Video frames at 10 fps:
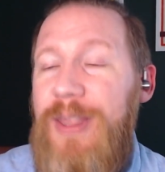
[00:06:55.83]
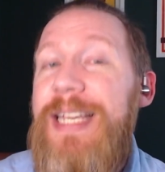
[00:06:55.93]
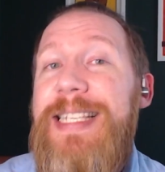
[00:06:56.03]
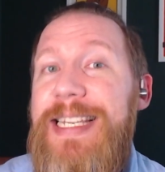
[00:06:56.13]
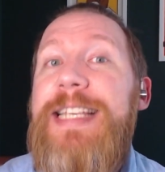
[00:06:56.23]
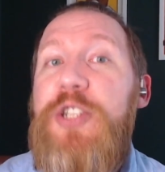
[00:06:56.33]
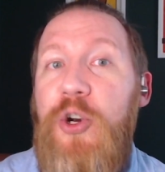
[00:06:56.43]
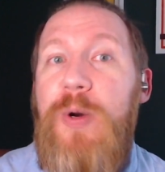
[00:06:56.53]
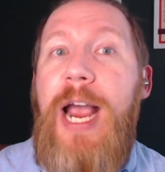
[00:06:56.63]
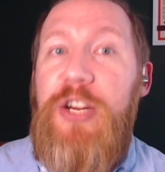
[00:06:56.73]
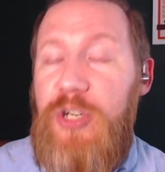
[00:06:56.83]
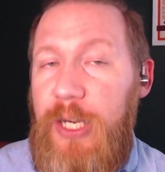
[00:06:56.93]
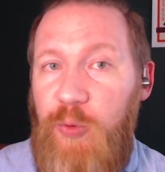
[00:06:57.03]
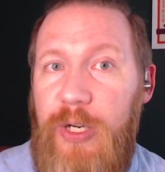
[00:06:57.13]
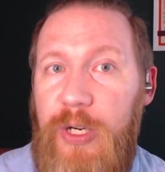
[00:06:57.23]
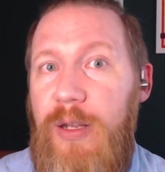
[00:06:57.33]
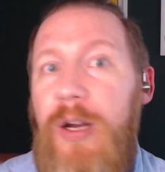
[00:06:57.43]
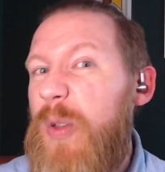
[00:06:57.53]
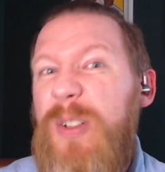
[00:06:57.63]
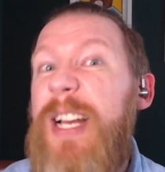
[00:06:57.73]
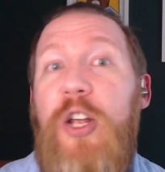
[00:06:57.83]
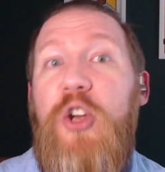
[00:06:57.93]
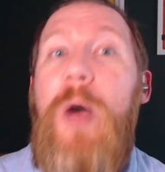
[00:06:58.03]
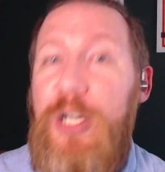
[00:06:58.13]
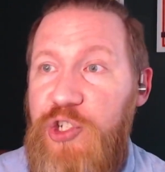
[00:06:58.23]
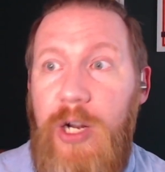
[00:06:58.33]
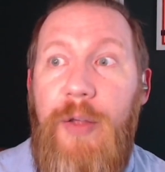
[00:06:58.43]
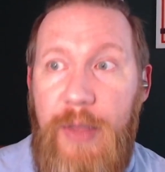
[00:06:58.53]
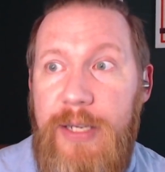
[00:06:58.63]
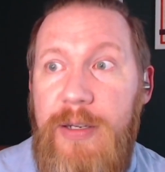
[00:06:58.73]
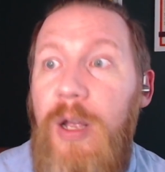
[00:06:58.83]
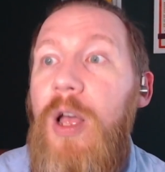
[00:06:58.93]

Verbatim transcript: this is your National League Rookie of the Year. There's not a question on this.